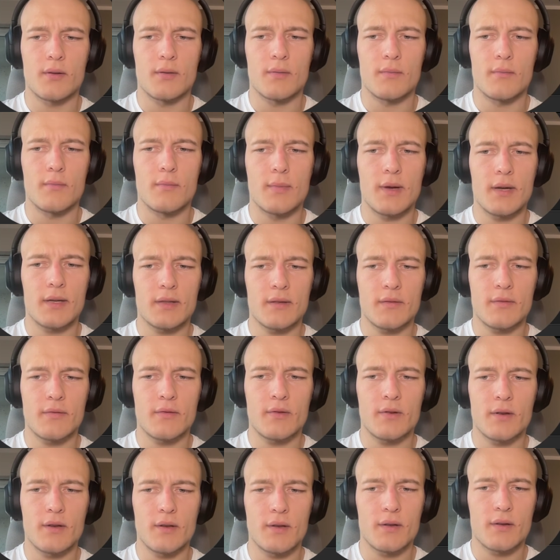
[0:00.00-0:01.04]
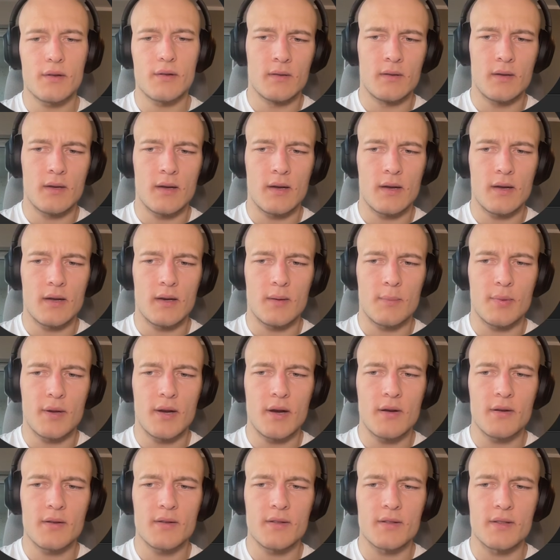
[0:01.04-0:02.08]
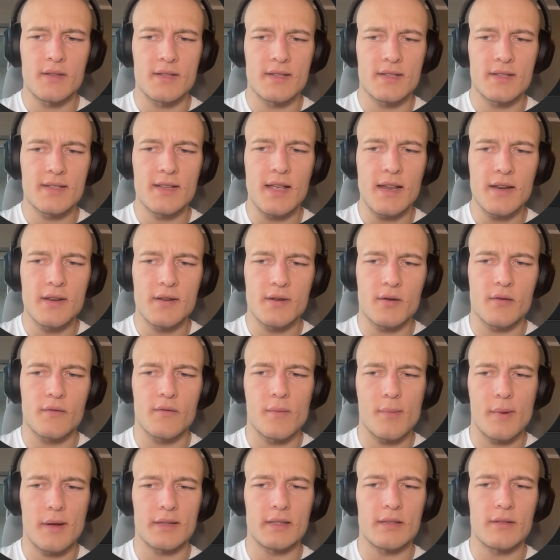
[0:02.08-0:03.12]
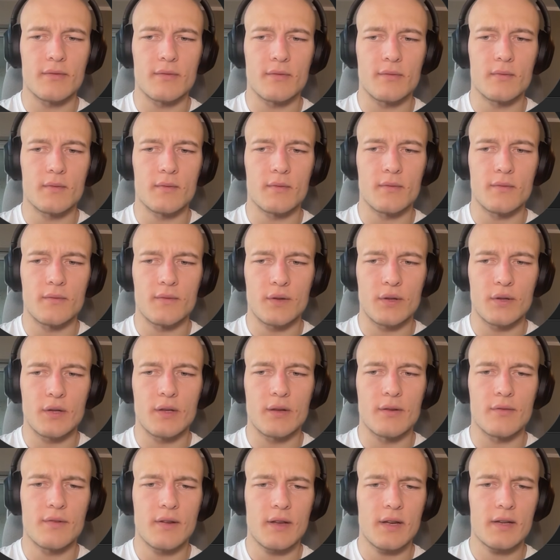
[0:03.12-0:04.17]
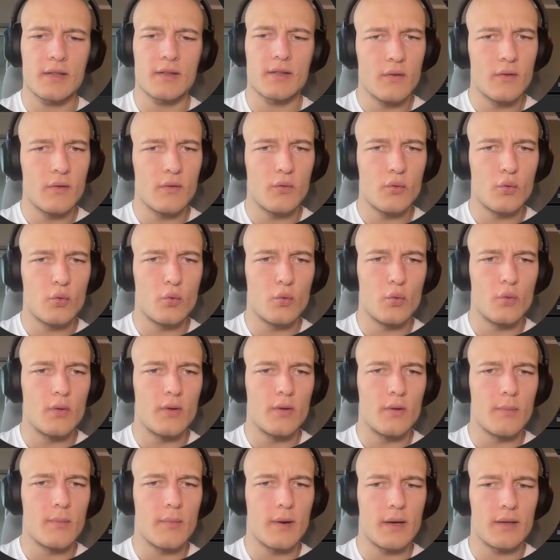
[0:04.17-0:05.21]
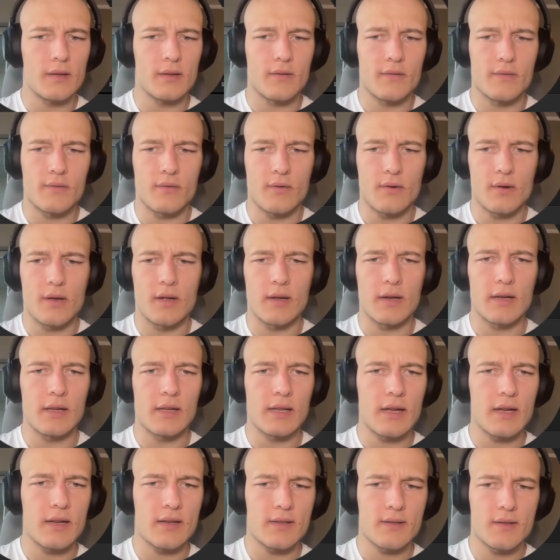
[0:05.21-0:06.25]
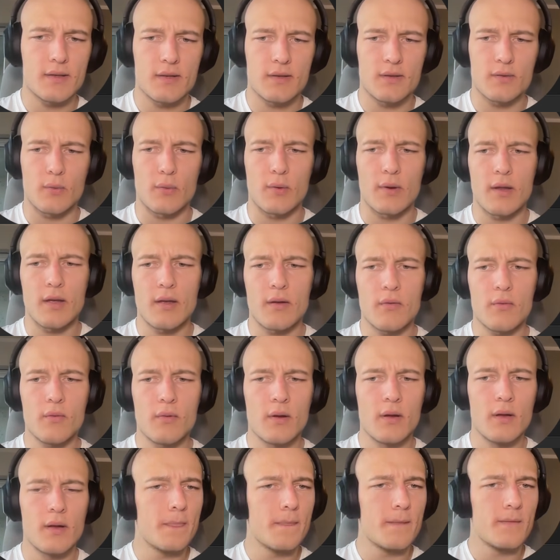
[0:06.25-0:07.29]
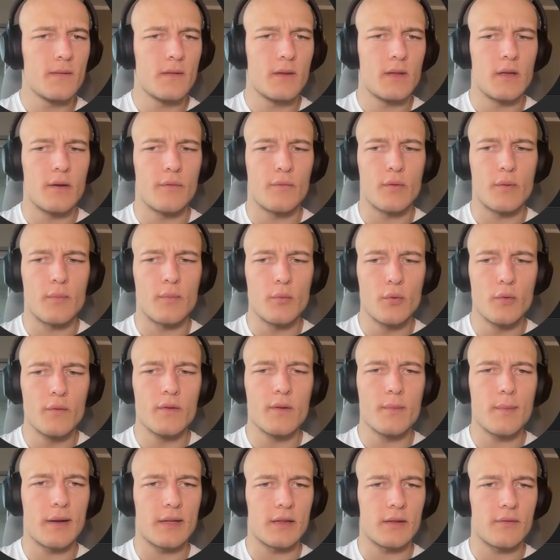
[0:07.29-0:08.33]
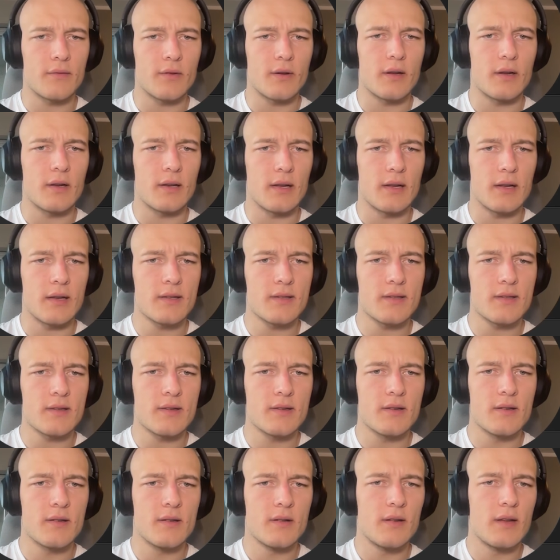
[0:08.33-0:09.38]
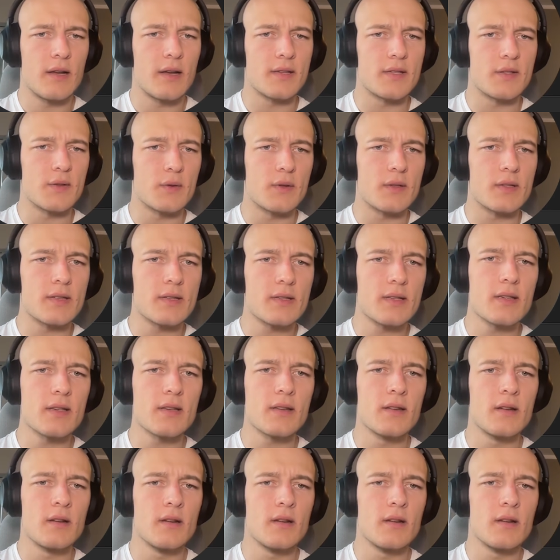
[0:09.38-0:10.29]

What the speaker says: magnify and parent the center of the magnify effect to the magnifying glass. So now if we move the magnifying glass, as you can see,